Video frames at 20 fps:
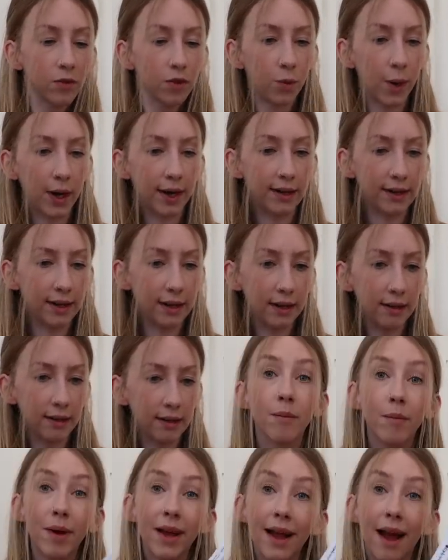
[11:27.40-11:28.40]
20s.
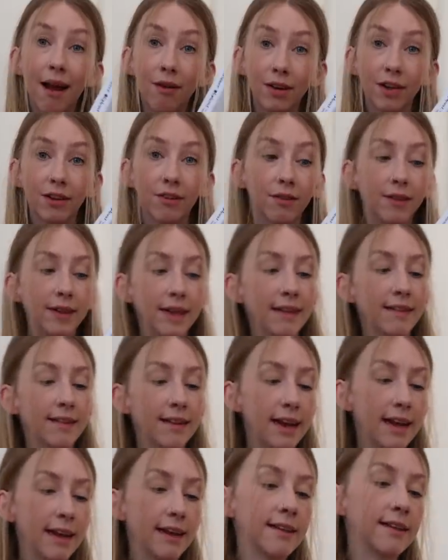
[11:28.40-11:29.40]
The main character in this
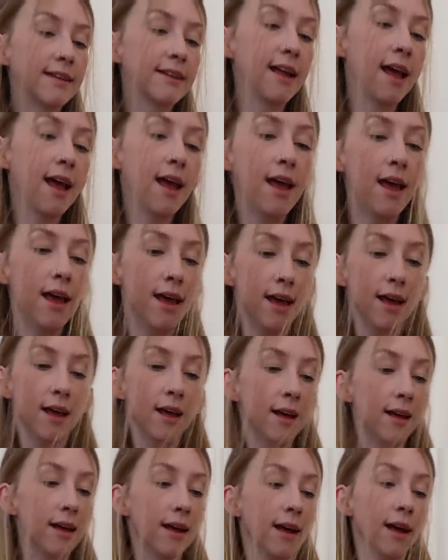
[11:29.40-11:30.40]
leads,
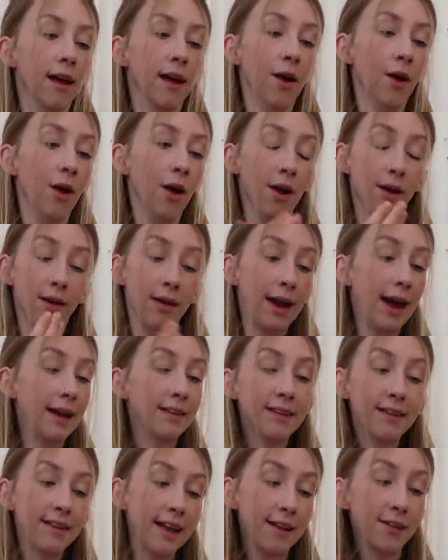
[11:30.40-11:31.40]

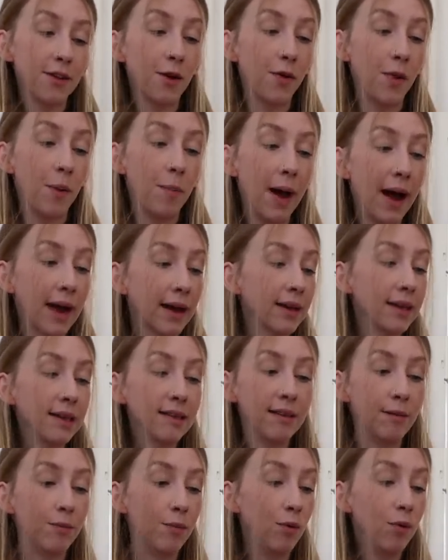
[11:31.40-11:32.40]
as it says on the back, a
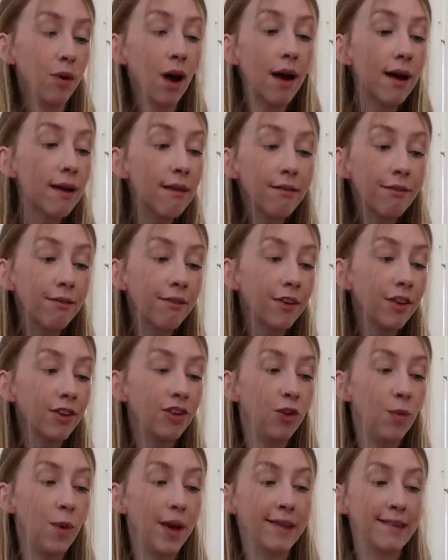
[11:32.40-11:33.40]
simple life
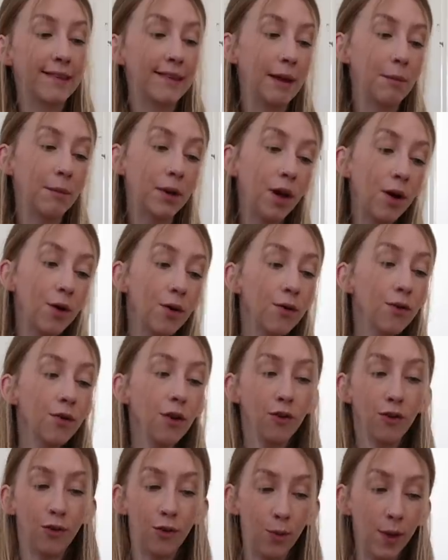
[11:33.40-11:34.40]
she wears the same clothes,
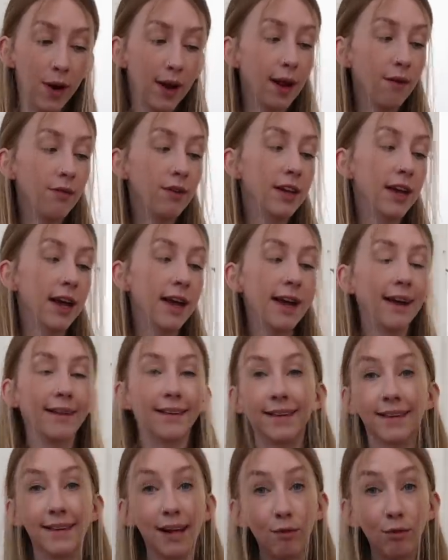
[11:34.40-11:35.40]
goes to work every day, has
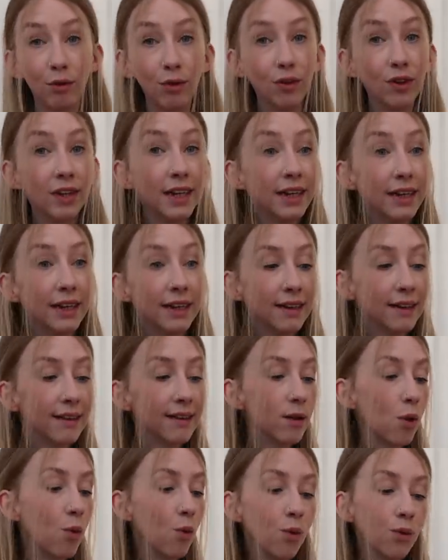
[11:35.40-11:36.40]
the same
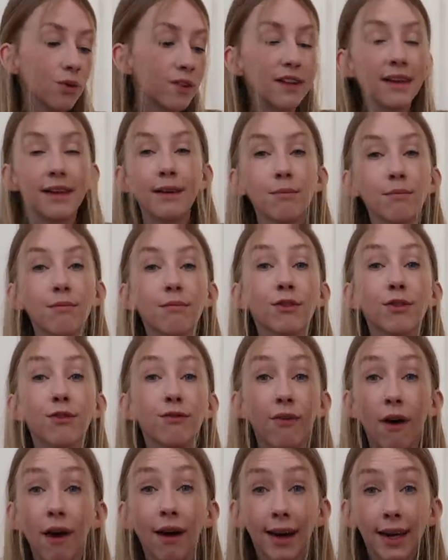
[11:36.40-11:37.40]
routines, all seems
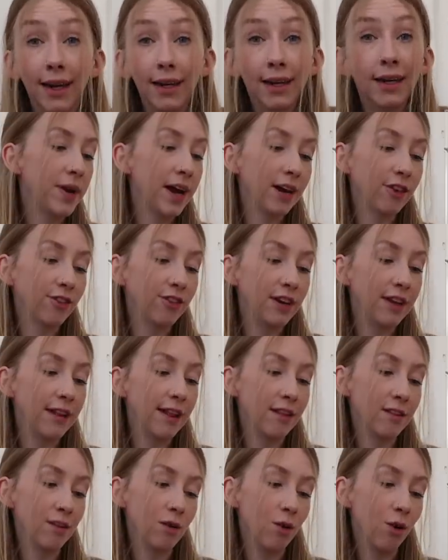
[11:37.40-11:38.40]
fine, but actually
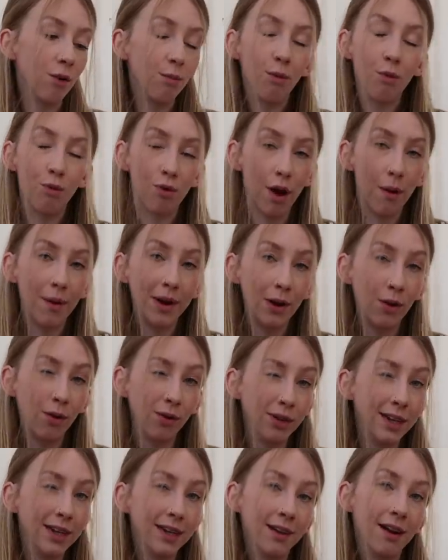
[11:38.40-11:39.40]
there's a lot more going
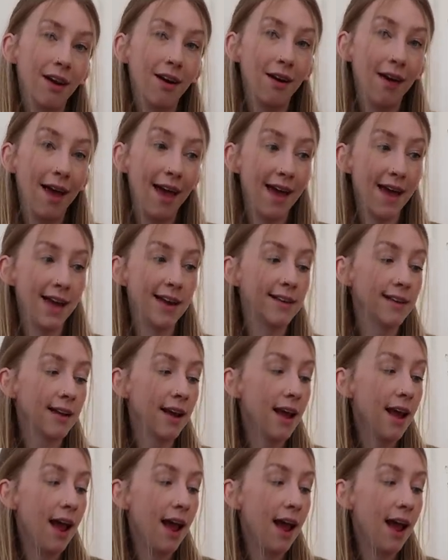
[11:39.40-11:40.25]
on in her head